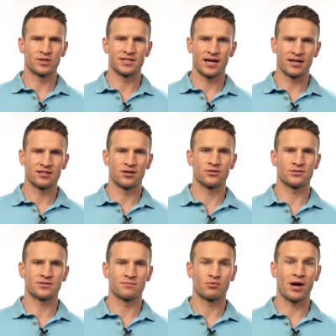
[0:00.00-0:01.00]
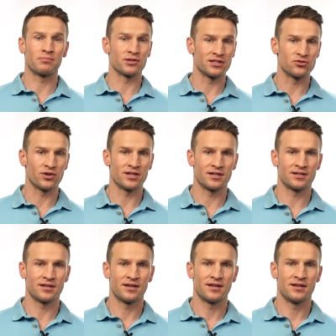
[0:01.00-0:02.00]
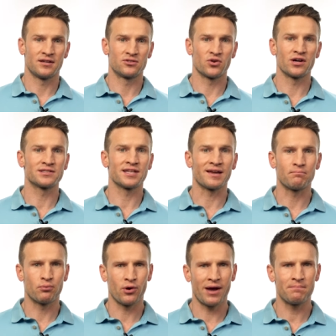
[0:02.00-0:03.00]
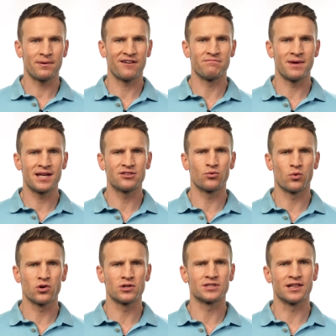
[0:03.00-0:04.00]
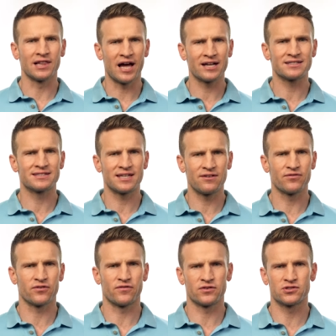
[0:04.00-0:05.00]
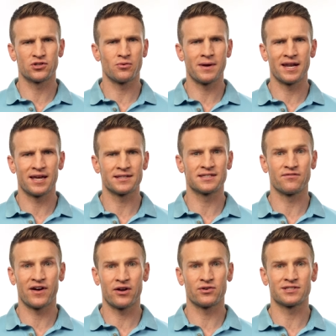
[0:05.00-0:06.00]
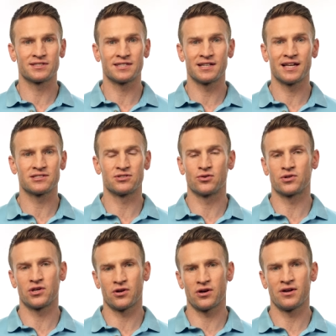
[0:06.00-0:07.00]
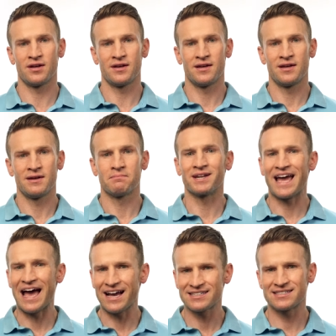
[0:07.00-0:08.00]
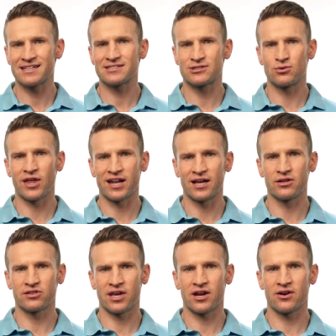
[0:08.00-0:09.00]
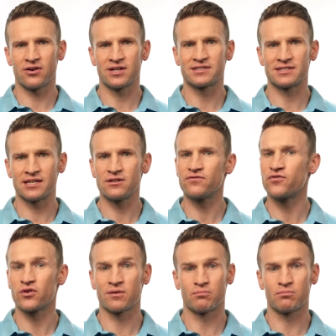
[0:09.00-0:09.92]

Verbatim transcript: when diagnosed and properly treated. Drugs like PrEP have made the world a lot safer for so many as the virus still has no cure. But access to that healthcare is still for